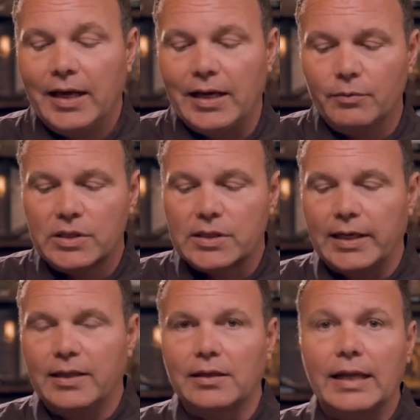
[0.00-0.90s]
And I would
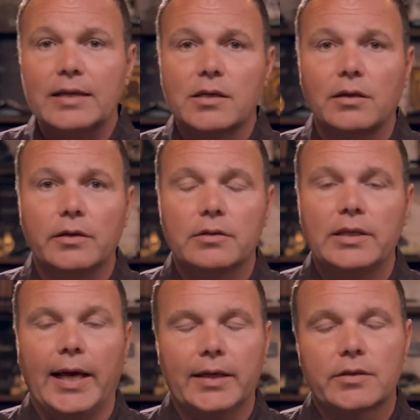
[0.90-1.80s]
say that less clear
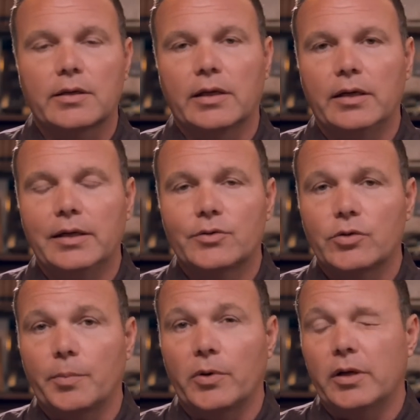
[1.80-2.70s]
texts get
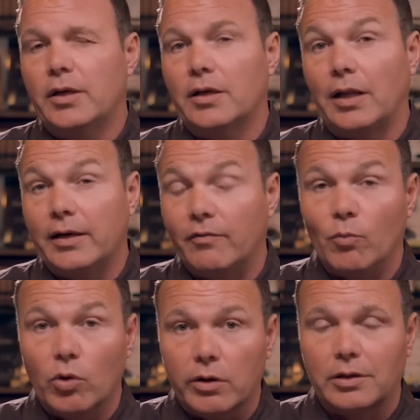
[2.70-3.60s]
interpreted in light of
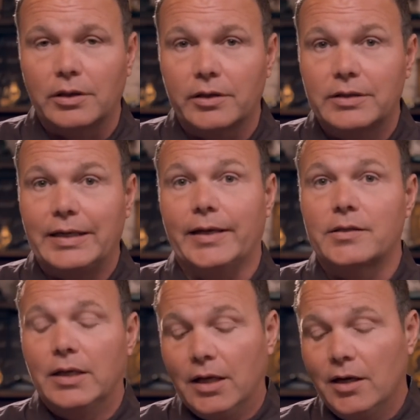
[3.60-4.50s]
more clear
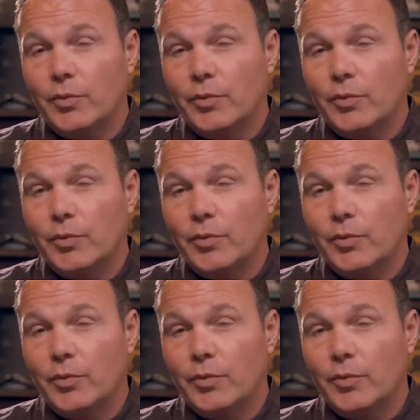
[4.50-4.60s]
texts.